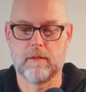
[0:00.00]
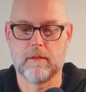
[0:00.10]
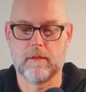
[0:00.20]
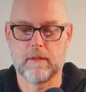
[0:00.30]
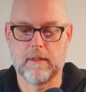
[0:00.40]

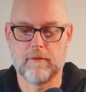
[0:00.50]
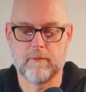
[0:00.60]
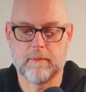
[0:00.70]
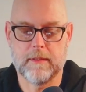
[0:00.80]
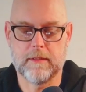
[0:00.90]
gives me
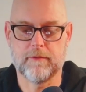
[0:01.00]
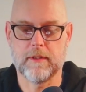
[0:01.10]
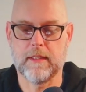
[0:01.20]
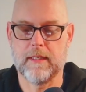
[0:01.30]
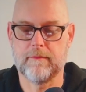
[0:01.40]
my different
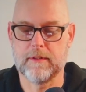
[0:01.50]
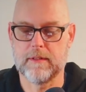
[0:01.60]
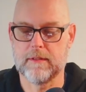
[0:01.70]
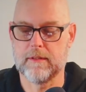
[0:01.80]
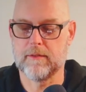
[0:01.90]
canvases
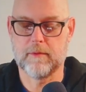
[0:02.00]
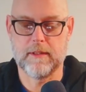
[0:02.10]
as well.